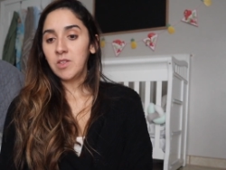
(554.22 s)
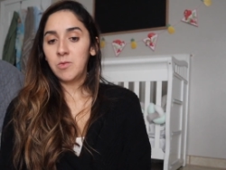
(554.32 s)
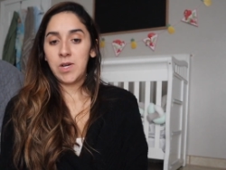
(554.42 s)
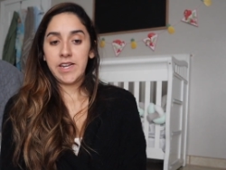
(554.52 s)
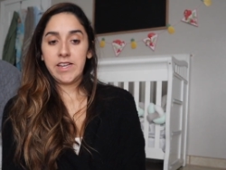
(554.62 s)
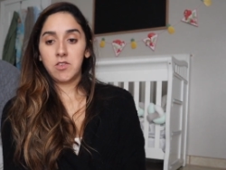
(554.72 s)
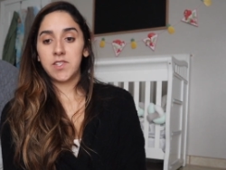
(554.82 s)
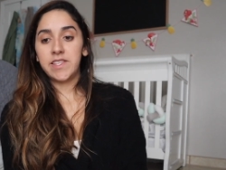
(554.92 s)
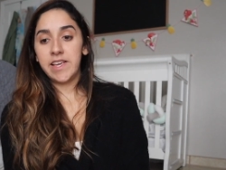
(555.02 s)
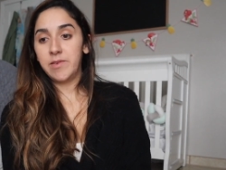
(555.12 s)
what else?
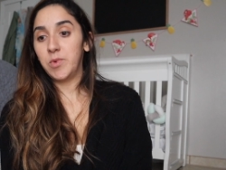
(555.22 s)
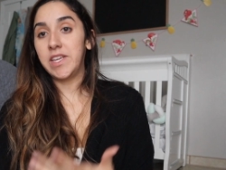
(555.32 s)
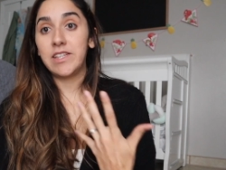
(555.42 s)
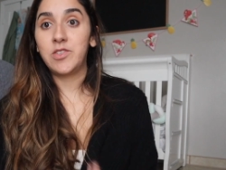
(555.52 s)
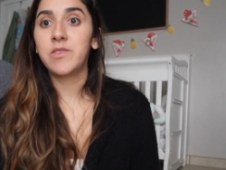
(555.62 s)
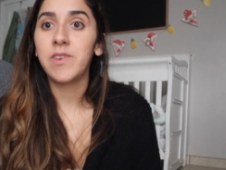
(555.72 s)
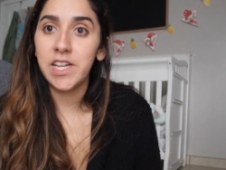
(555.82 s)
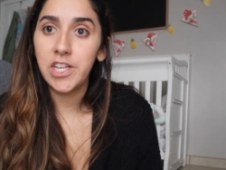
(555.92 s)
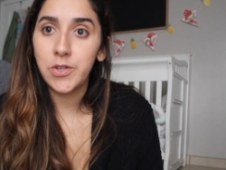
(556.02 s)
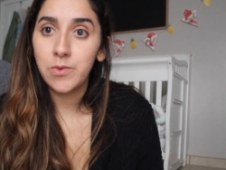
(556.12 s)
Then we get to the
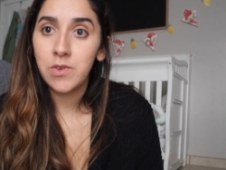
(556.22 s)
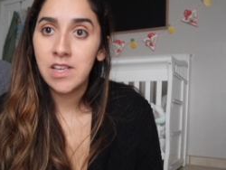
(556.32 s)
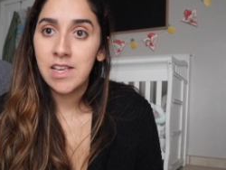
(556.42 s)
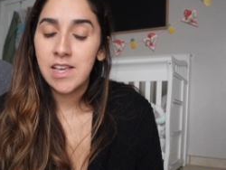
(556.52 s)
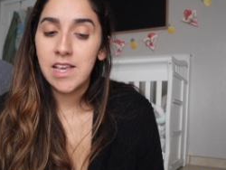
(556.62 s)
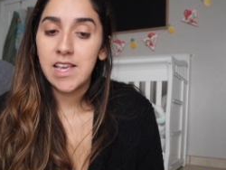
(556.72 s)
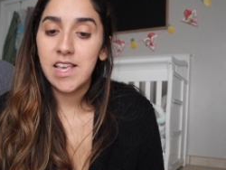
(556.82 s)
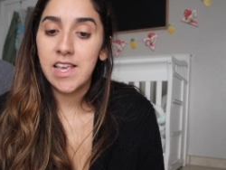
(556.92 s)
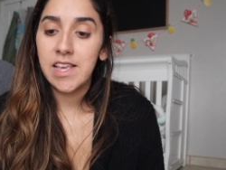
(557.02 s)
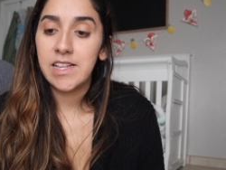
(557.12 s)
venue,
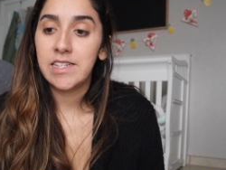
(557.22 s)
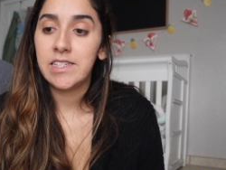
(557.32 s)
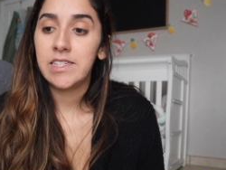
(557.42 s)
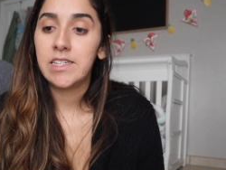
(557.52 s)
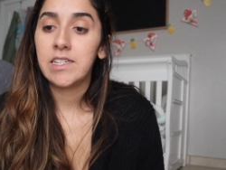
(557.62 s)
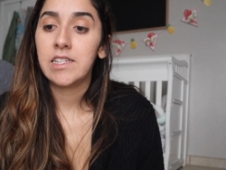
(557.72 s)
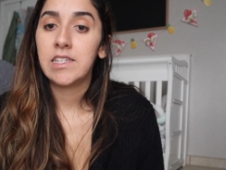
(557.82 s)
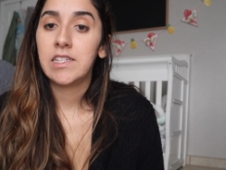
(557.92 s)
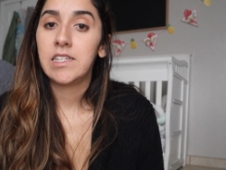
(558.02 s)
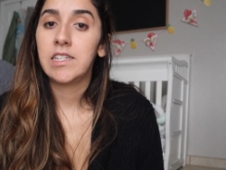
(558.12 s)
and
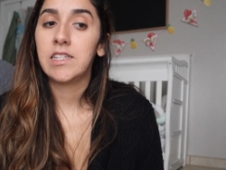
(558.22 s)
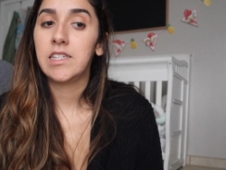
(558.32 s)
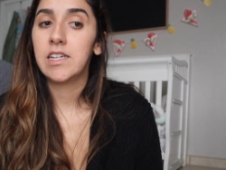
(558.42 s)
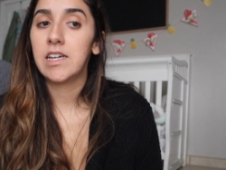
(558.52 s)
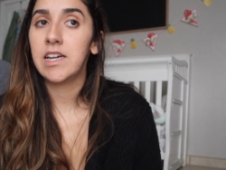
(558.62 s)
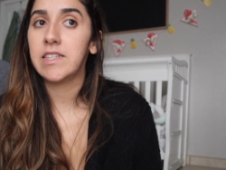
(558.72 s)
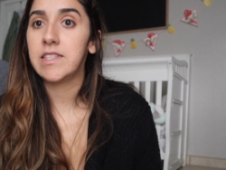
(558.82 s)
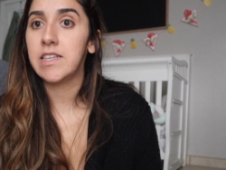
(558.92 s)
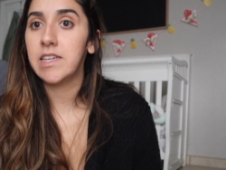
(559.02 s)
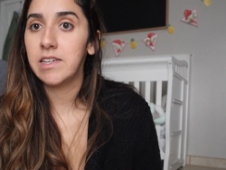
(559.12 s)
I
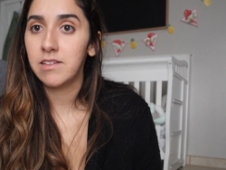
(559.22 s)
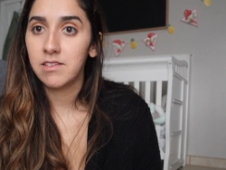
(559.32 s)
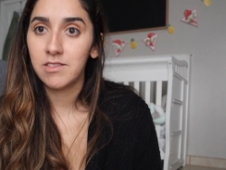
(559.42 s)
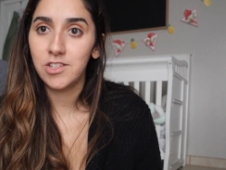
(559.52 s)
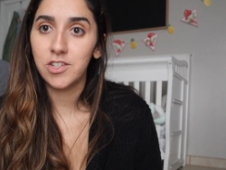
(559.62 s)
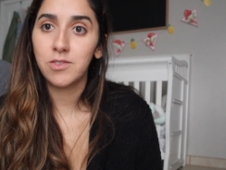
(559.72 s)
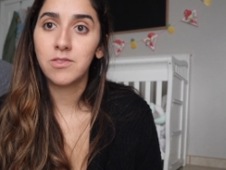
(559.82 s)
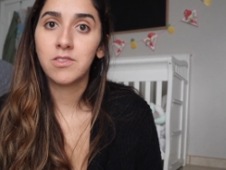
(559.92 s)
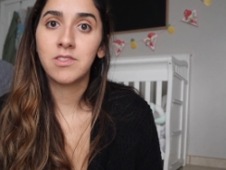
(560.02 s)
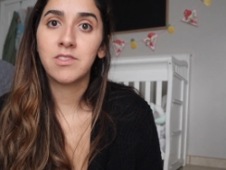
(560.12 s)
see, you know,
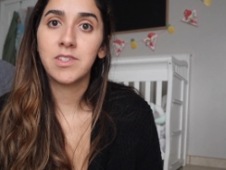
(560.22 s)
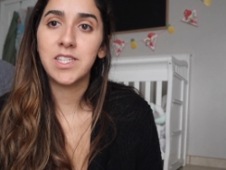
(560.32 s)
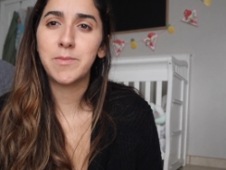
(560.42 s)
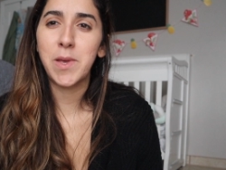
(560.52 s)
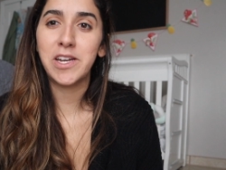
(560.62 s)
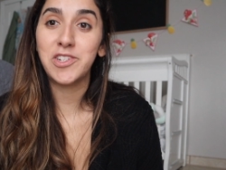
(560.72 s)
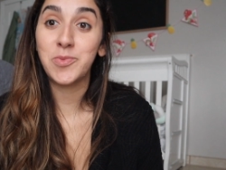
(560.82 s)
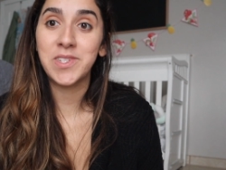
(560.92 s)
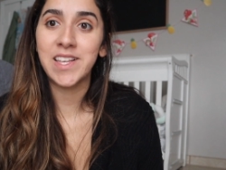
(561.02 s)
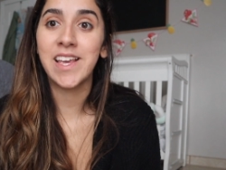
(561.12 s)
in Spanish
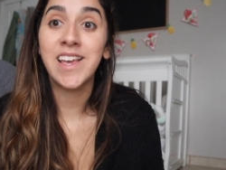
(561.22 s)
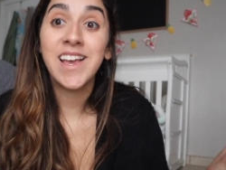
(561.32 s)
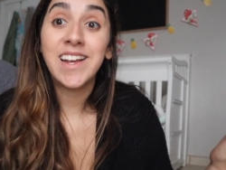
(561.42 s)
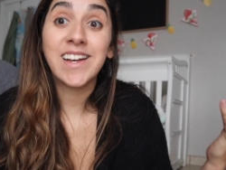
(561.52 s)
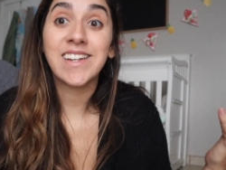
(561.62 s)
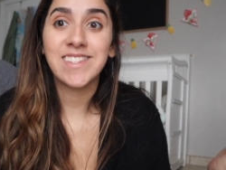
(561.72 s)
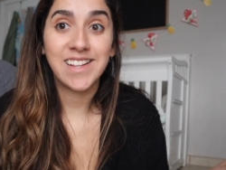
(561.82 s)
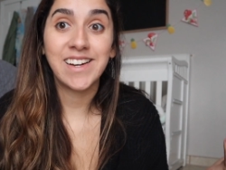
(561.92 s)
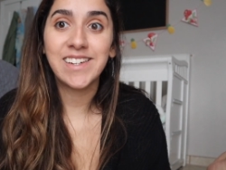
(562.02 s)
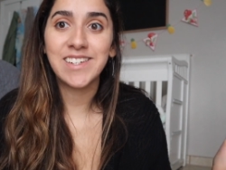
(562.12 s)
we say caras
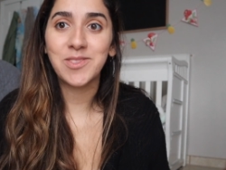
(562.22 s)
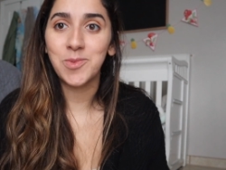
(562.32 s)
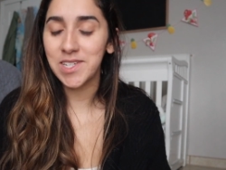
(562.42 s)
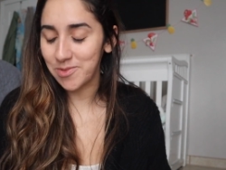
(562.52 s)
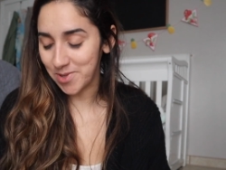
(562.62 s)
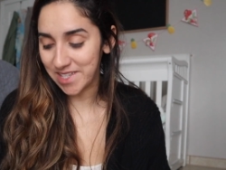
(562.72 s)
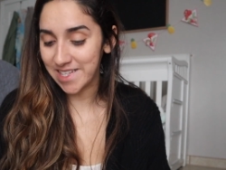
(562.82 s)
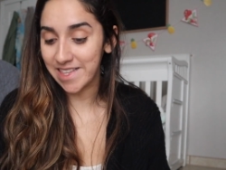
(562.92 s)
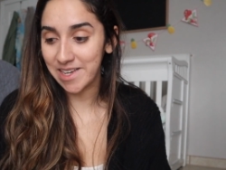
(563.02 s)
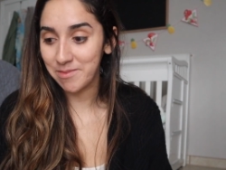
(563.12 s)
largas. We
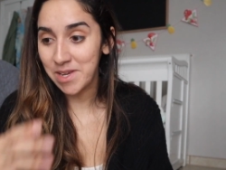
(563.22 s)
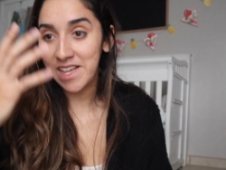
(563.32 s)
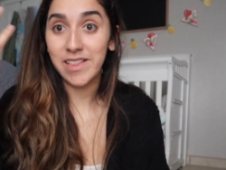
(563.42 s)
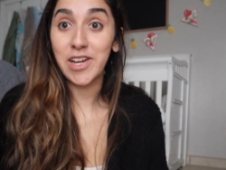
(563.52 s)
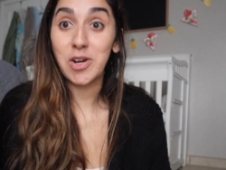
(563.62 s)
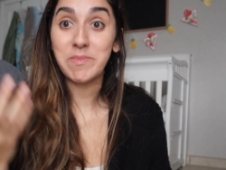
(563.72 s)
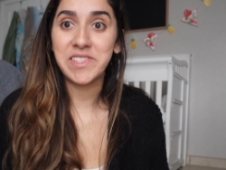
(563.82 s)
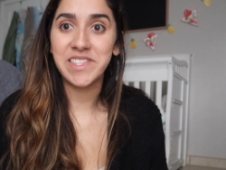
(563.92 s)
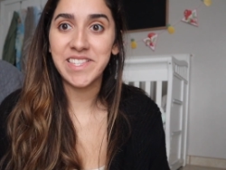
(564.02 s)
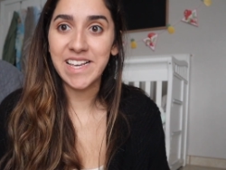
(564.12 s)
see them like
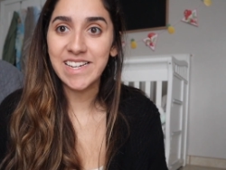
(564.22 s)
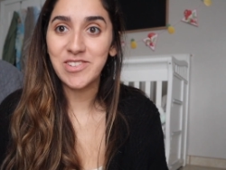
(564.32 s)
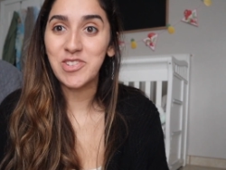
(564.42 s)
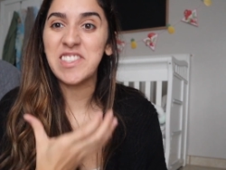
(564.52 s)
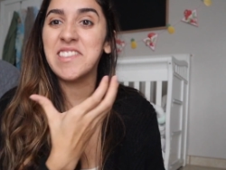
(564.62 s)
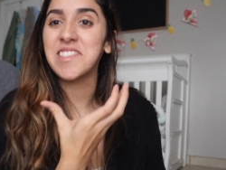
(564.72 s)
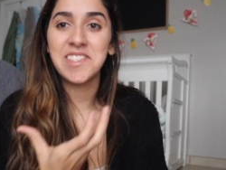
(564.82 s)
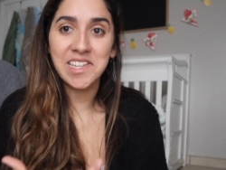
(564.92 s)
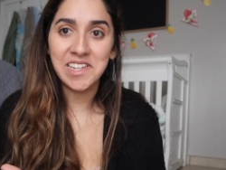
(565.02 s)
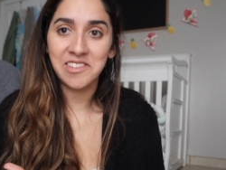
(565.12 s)
upset. You can
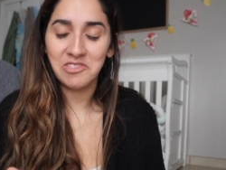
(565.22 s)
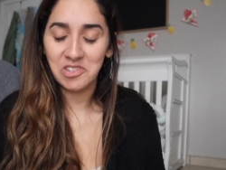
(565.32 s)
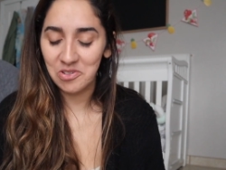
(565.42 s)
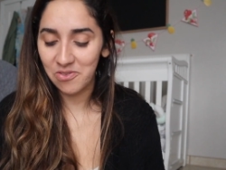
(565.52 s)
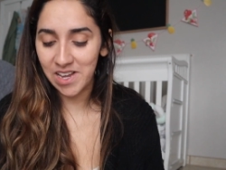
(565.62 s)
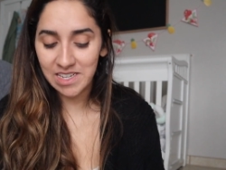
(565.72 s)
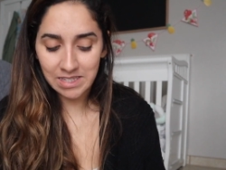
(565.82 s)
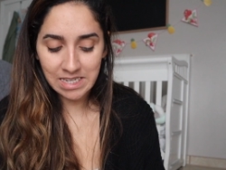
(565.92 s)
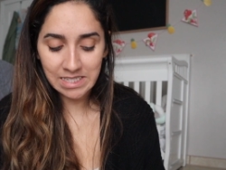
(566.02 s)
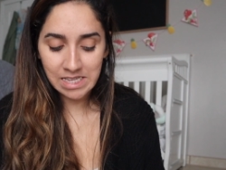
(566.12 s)
see it in their
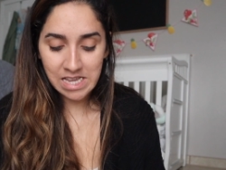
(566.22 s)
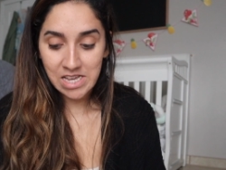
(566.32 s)
faces.